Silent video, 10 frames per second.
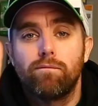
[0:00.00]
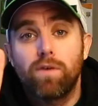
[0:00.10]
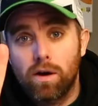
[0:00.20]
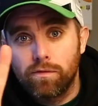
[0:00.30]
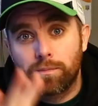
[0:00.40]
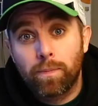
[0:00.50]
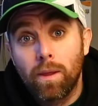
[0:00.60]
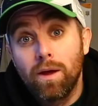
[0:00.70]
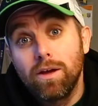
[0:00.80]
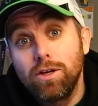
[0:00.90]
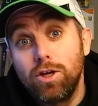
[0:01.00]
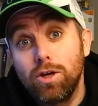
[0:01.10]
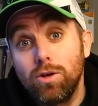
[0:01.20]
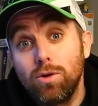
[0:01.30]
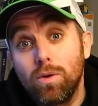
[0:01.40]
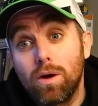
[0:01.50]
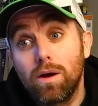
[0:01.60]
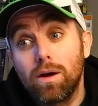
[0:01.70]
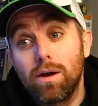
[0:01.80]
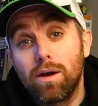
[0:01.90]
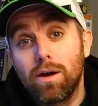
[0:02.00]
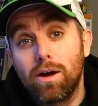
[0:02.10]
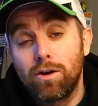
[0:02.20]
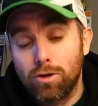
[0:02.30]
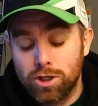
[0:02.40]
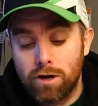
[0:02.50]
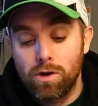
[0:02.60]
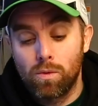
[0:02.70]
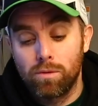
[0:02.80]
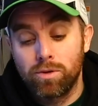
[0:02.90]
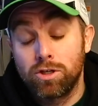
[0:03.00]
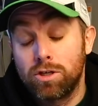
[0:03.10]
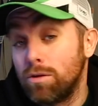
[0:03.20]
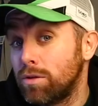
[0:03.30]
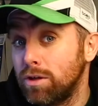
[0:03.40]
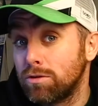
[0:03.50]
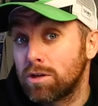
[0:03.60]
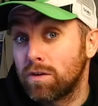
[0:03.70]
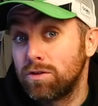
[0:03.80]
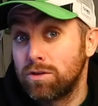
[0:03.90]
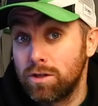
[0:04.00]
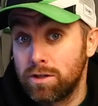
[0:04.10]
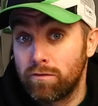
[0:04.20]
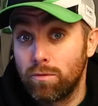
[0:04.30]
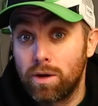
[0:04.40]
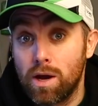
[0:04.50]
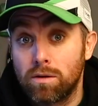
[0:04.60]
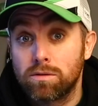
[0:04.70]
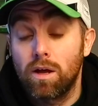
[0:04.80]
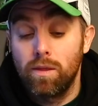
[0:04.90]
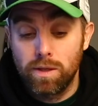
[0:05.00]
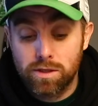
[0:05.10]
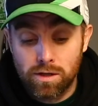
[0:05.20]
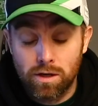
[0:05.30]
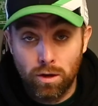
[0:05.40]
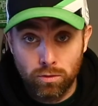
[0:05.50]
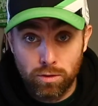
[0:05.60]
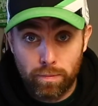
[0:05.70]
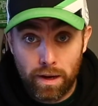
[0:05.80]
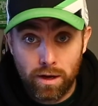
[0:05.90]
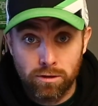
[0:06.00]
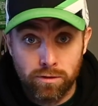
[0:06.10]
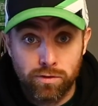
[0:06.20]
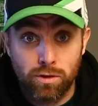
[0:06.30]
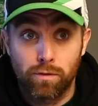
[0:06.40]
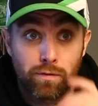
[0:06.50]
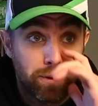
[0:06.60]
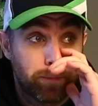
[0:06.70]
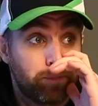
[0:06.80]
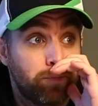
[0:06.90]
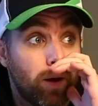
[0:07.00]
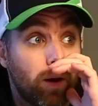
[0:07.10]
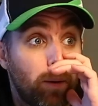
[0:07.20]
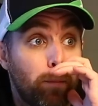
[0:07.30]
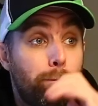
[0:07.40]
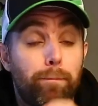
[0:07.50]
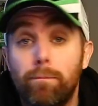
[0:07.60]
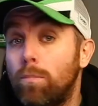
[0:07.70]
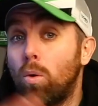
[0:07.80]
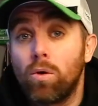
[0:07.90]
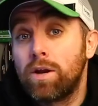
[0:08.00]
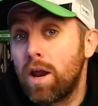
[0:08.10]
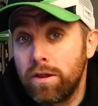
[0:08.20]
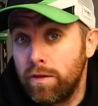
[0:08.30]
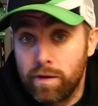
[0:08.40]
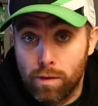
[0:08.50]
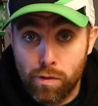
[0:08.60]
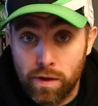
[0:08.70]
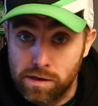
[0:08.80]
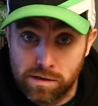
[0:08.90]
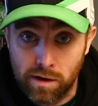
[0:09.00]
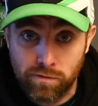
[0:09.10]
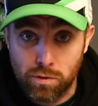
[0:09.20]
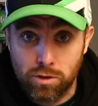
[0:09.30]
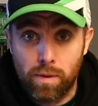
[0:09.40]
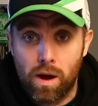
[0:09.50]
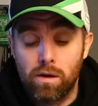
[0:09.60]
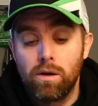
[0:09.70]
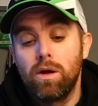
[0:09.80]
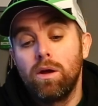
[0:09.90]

Five, You are not showing your work because you don't think your stuff's as good as everybody else. And this is going to hold you back as a photographer more than any of the other things that I've talked about.